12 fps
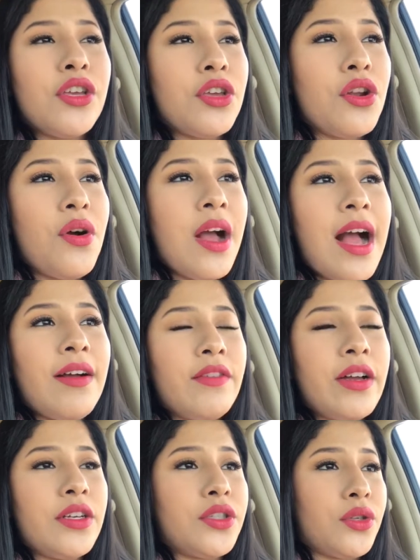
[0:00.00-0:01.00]
you don't have
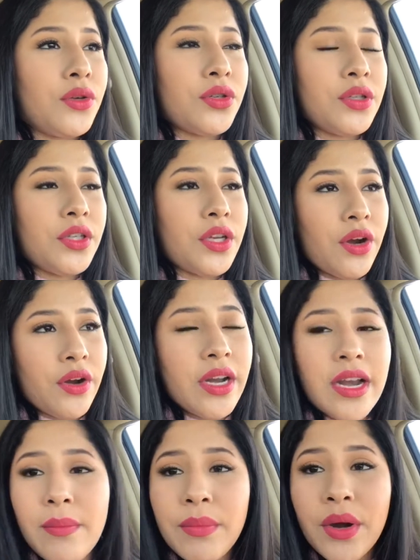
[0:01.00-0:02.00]
a social security
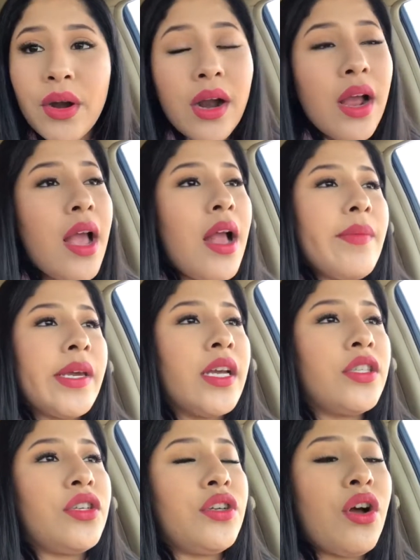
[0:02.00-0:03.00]
number
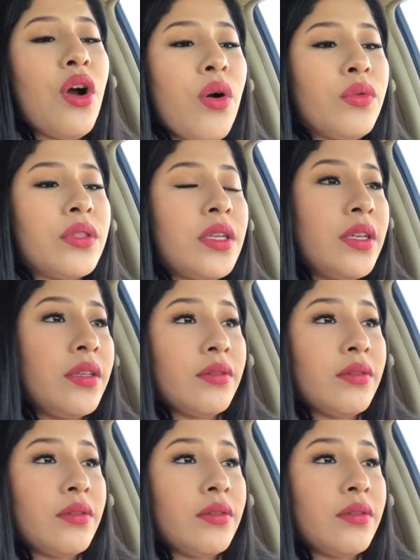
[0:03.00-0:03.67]
because you don't